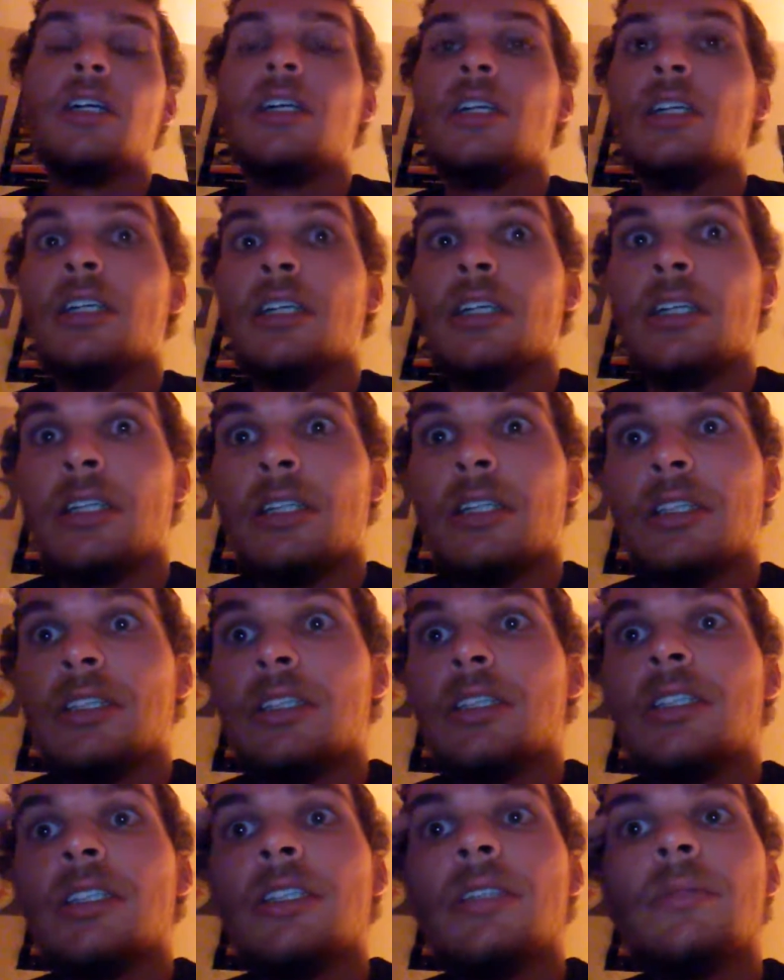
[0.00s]
Ugh.
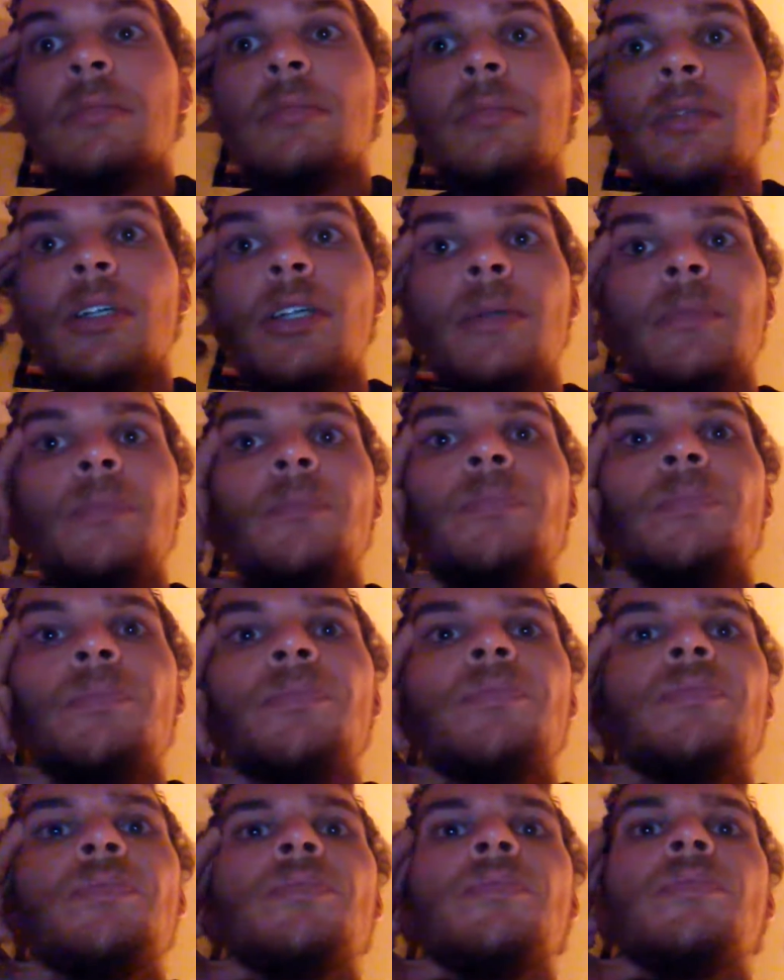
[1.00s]
But
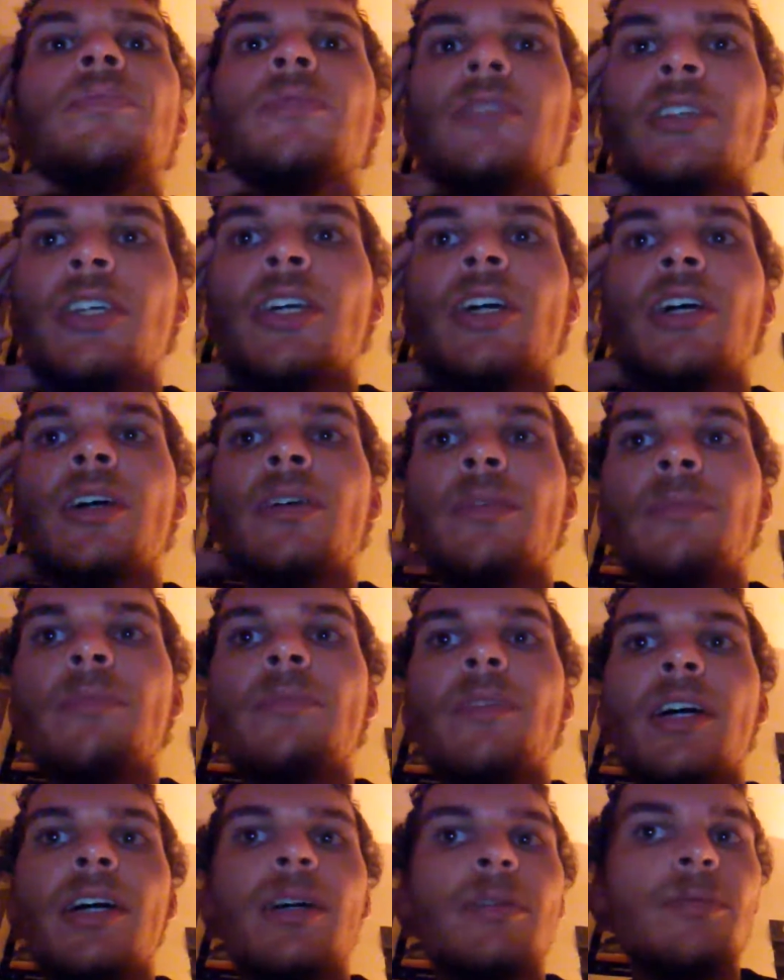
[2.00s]
yeah,
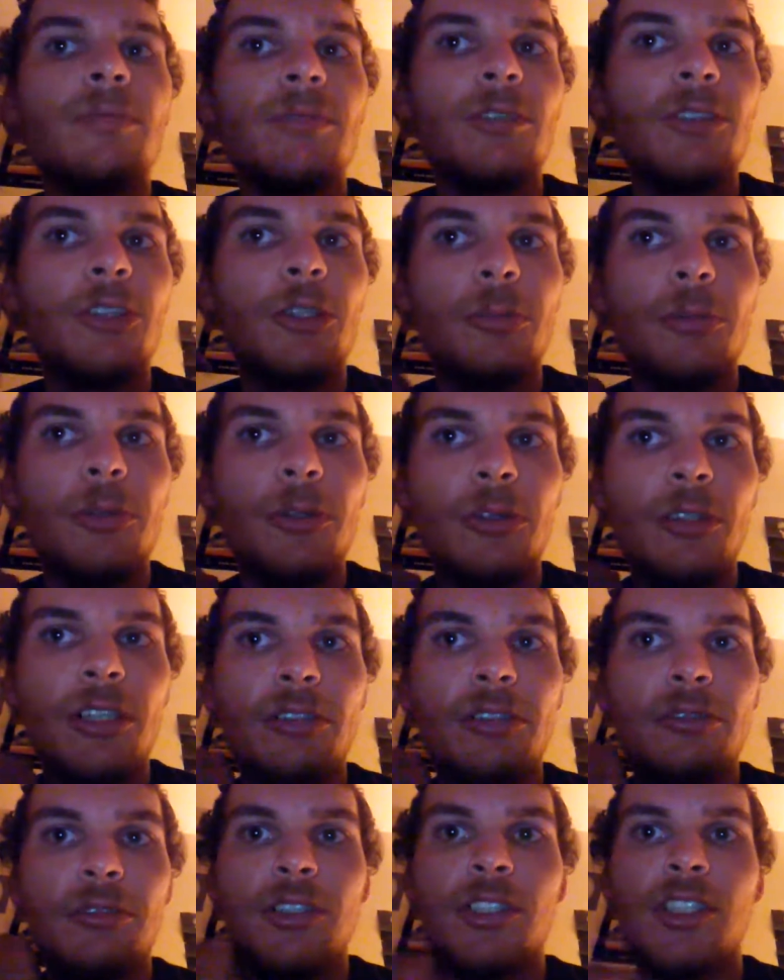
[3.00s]
No More
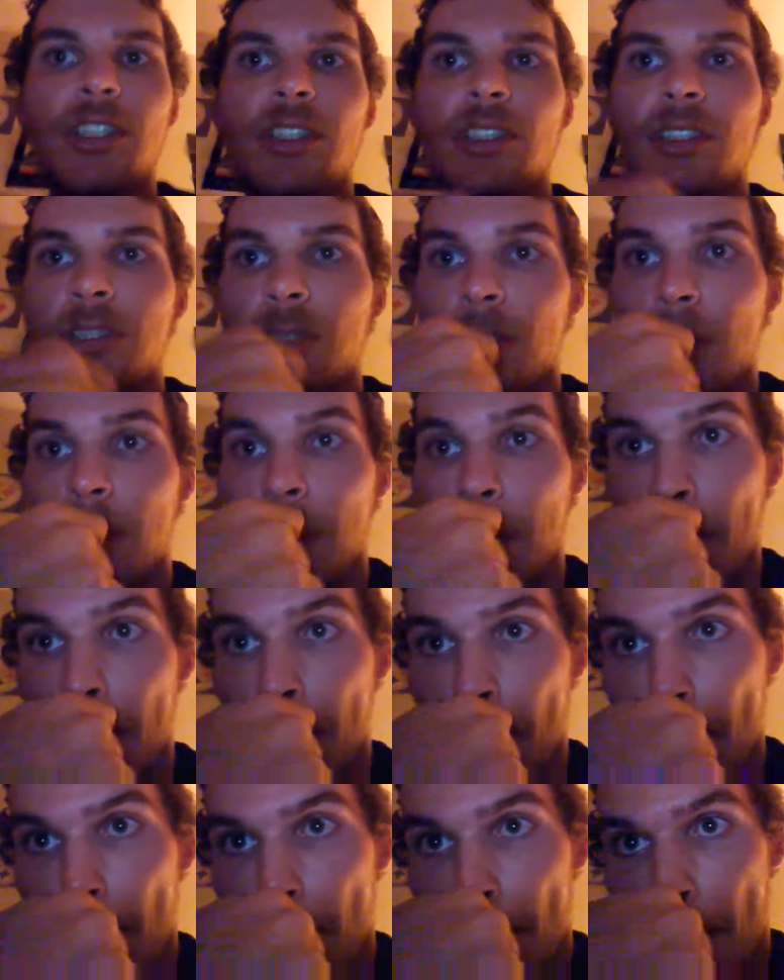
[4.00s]
Love was a good song.
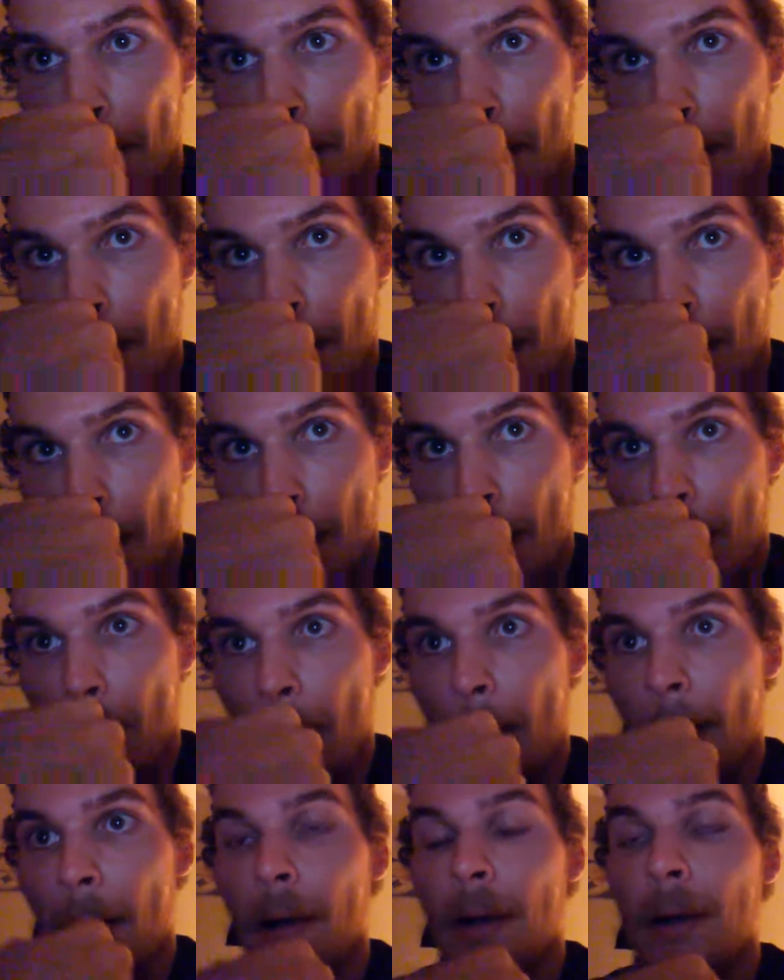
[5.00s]

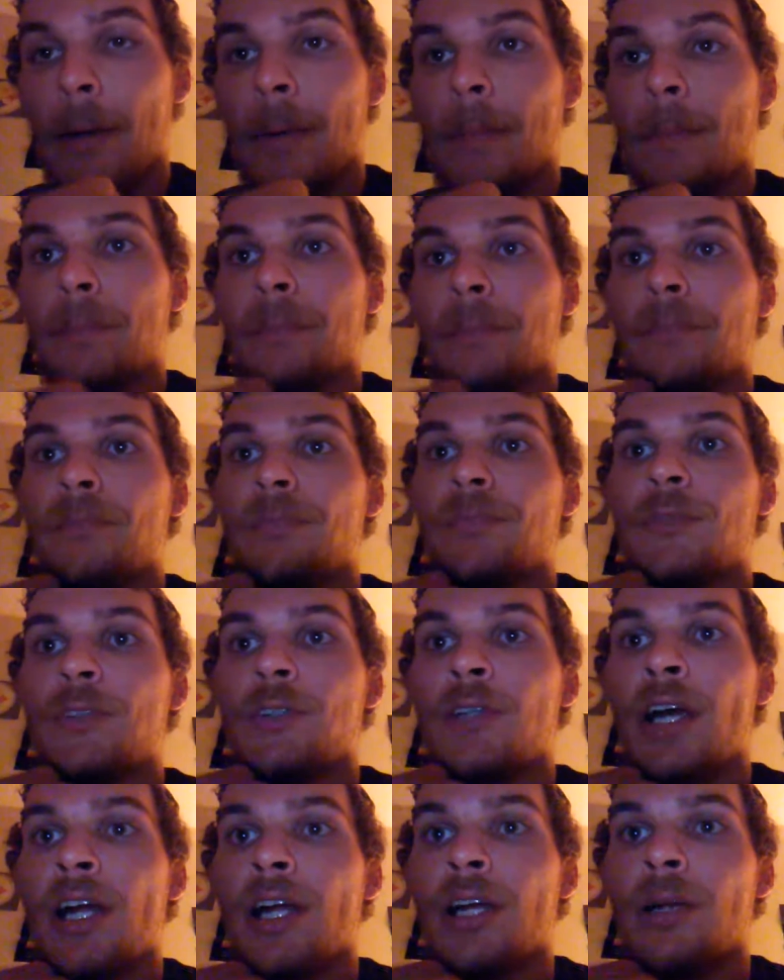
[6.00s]
Um,
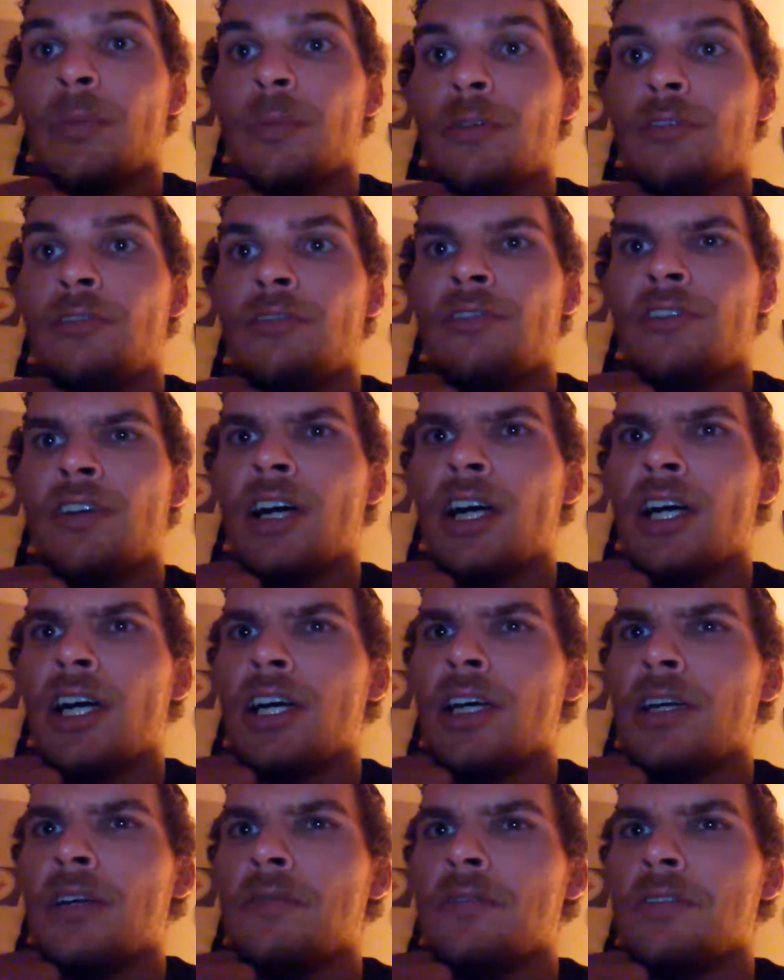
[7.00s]
track number
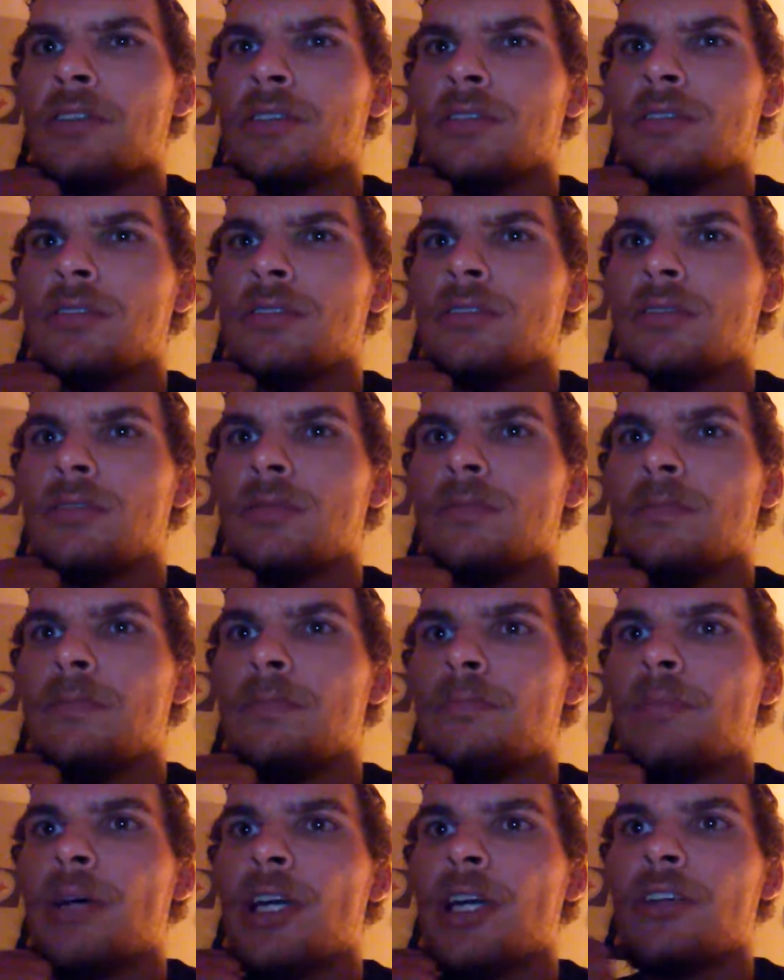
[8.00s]
five is
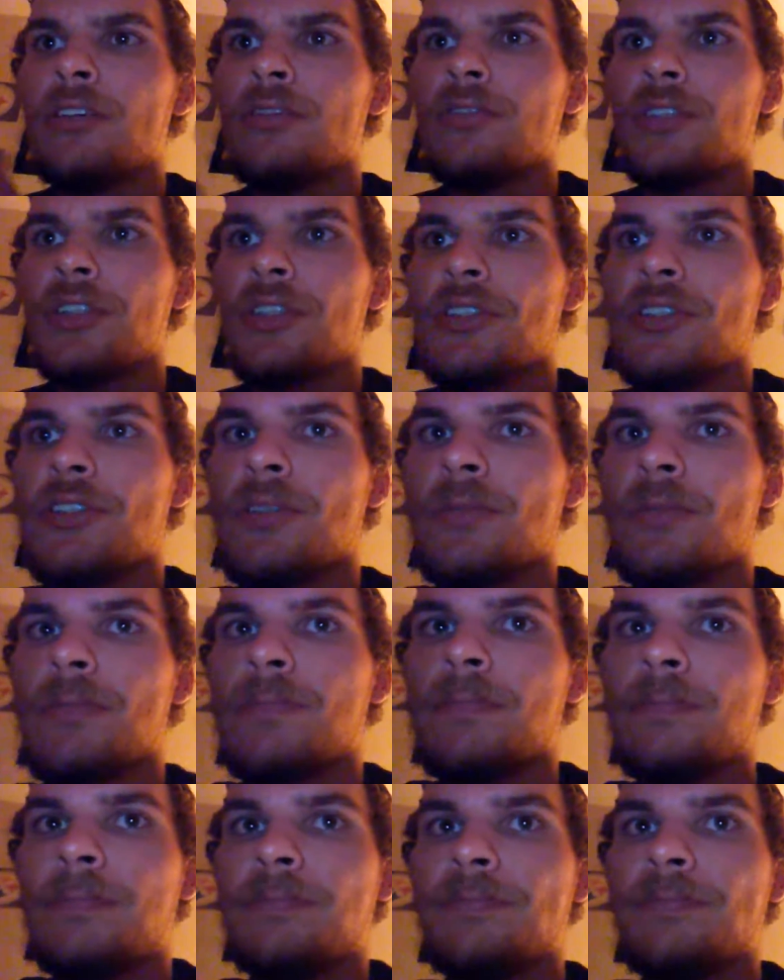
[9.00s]
Better Version.